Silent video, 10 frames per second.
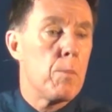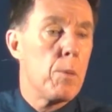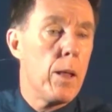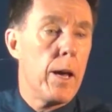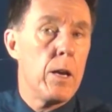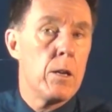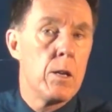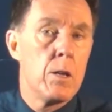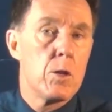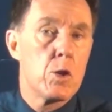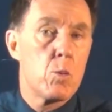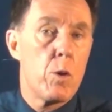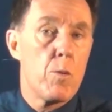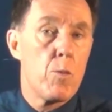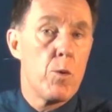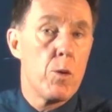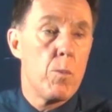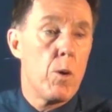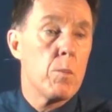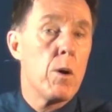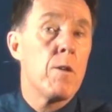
plain square root on the bottom,